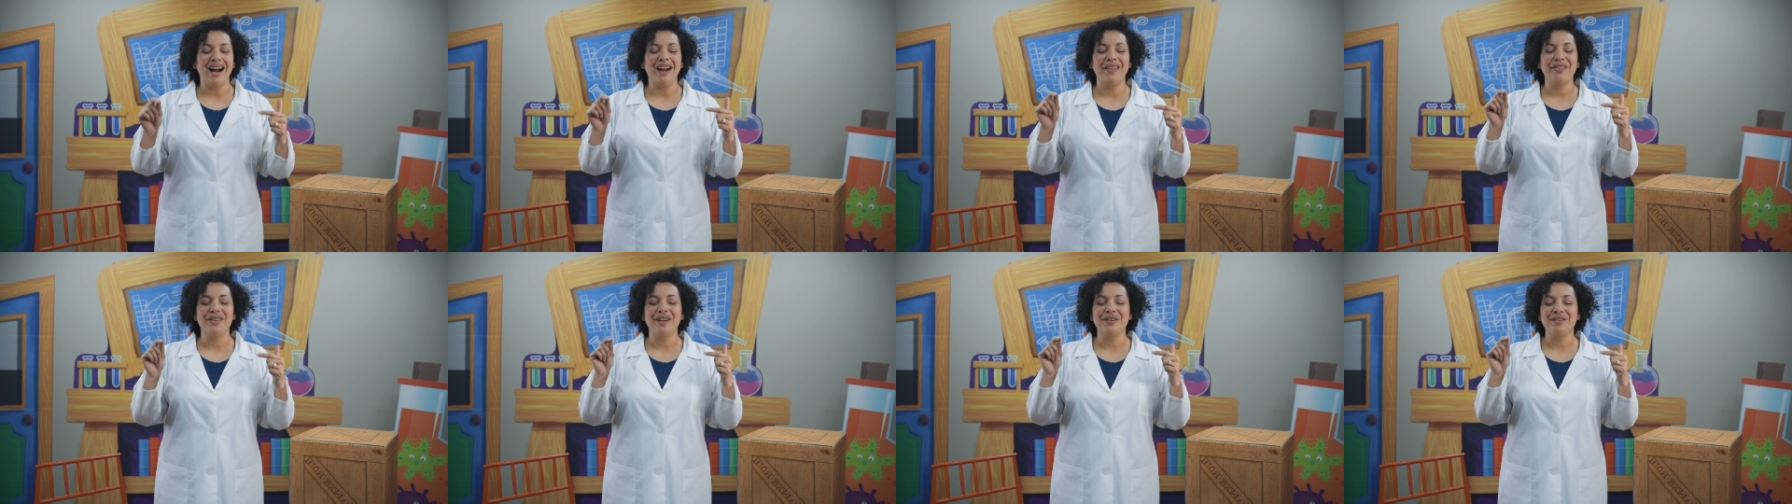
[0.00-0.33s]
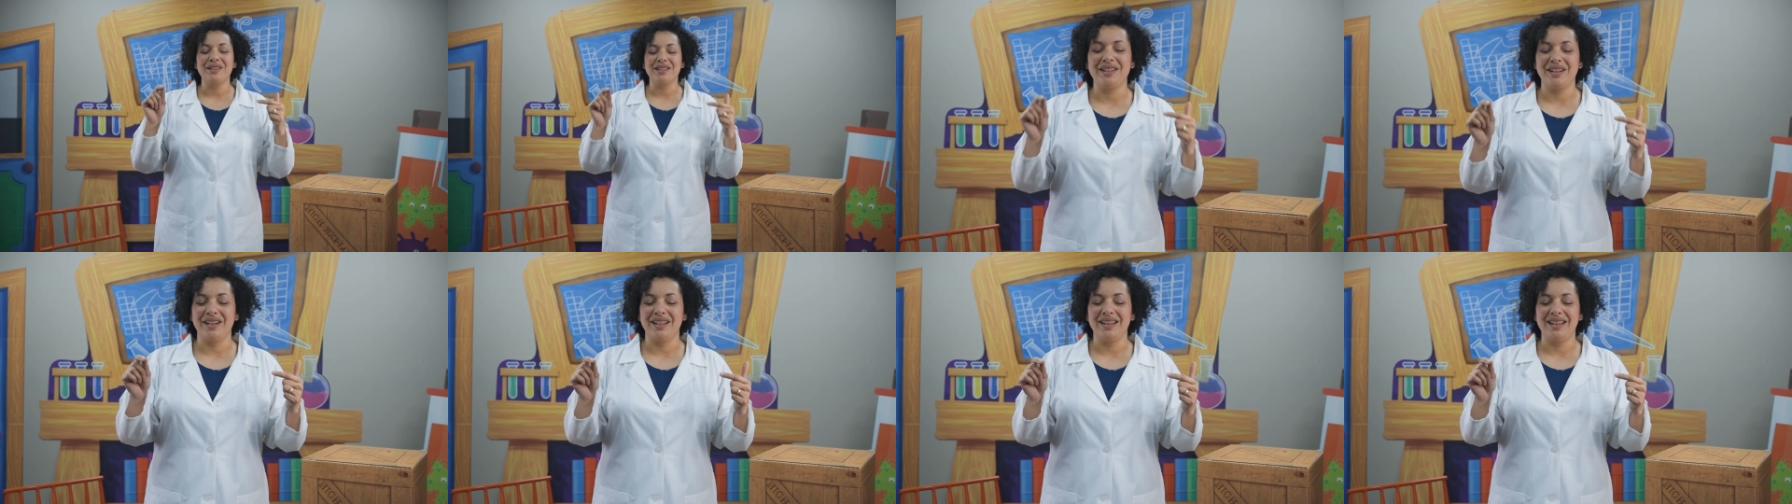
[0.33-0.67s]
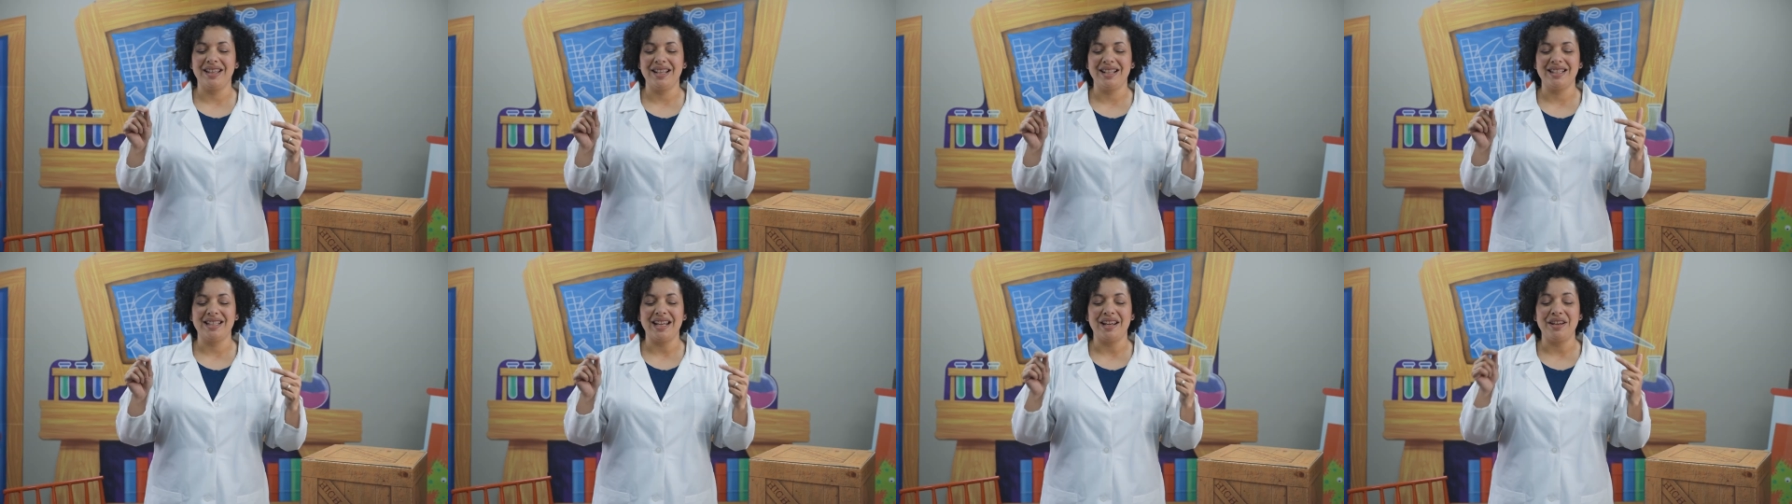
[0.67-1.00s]
on those
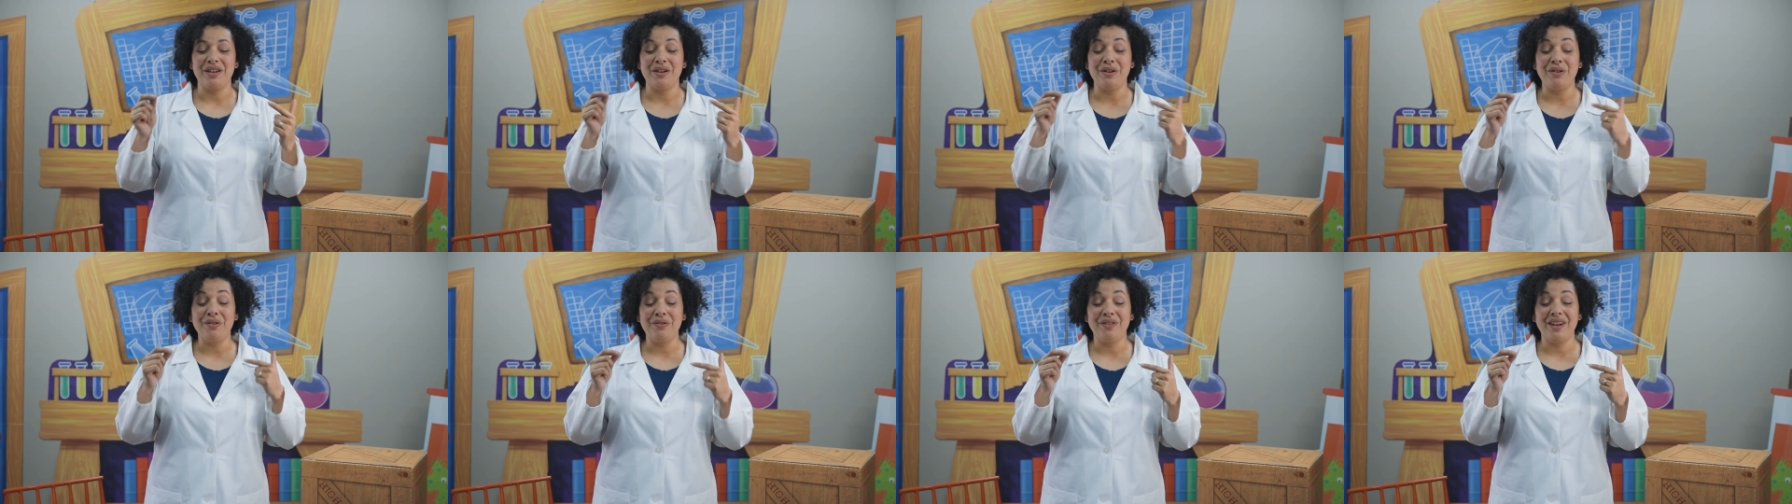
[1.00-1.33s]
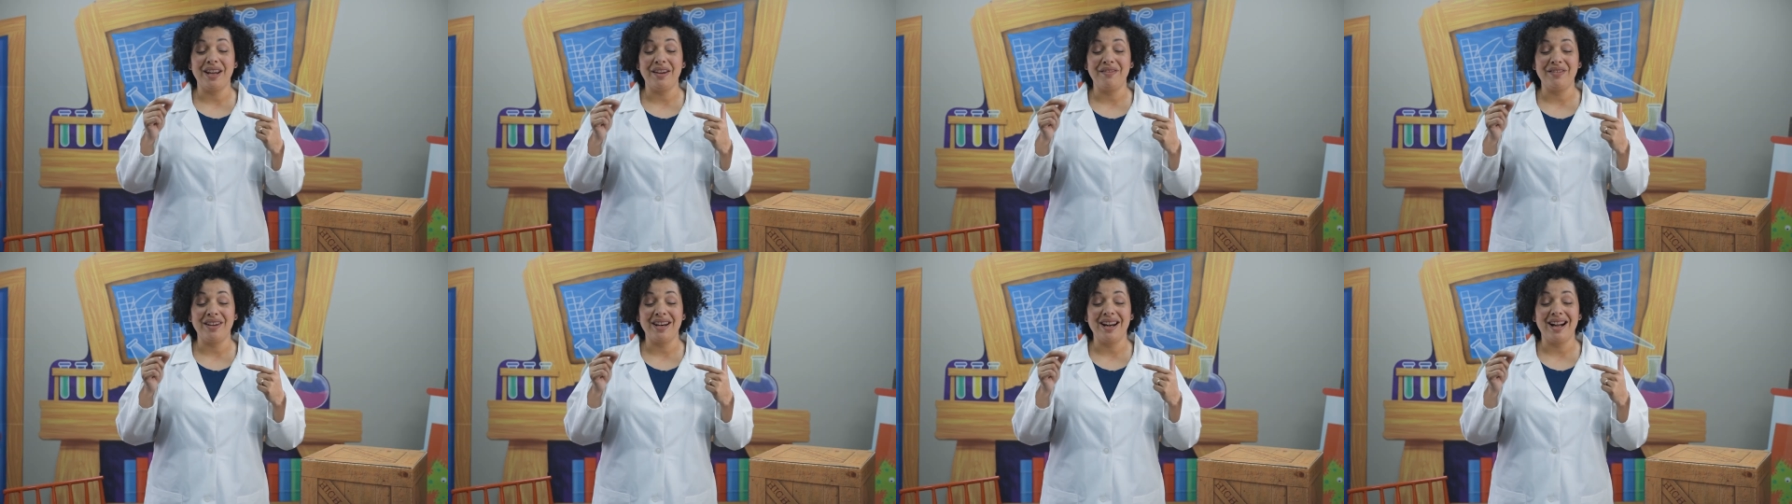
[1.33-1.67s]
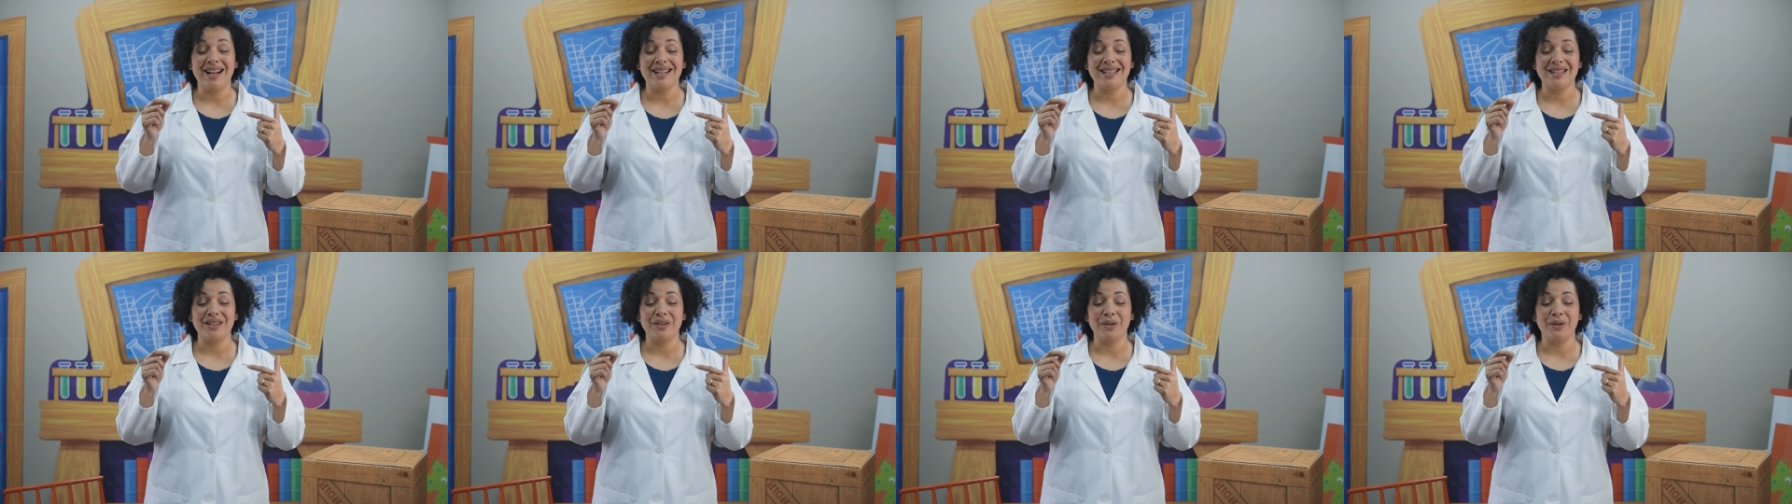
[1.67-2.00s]
good things that you've given
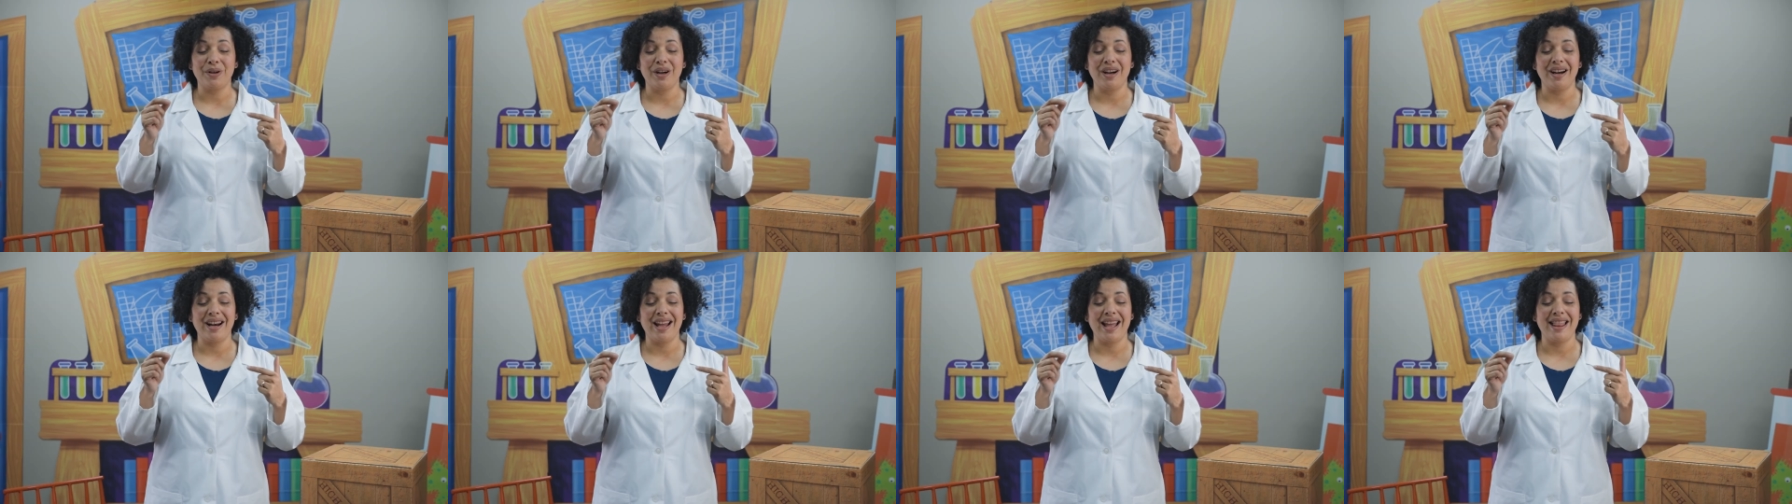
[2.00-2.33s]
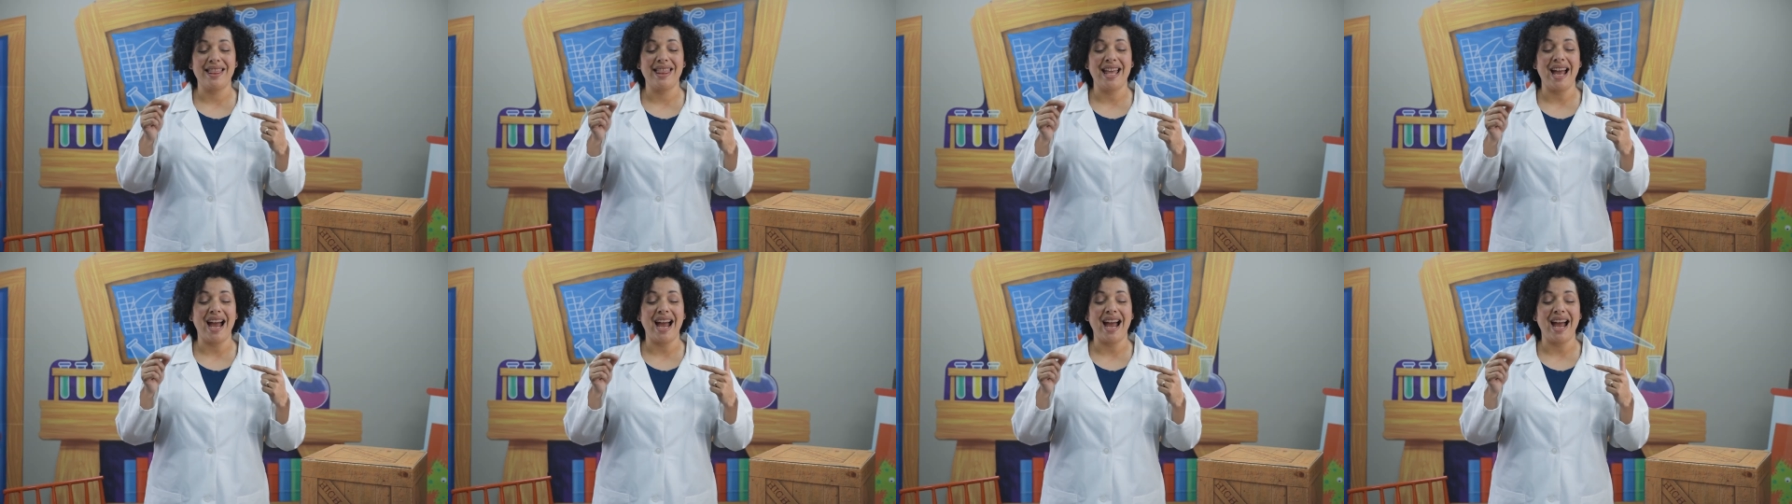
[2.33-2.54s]
us, Lord,